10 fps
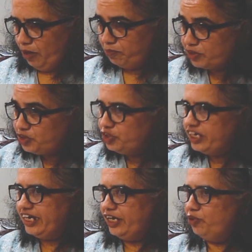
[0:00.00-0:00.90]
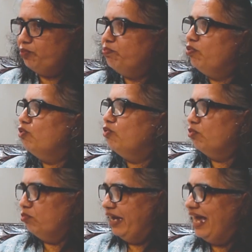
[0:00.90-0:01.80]
opportunity to
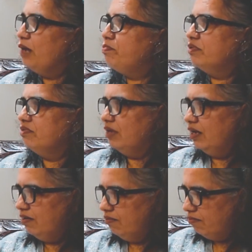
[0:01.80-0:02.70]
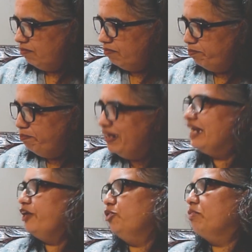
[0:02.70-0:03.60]
bloom, help
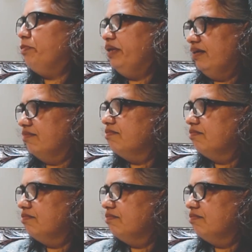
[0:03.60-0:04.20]
build a human being.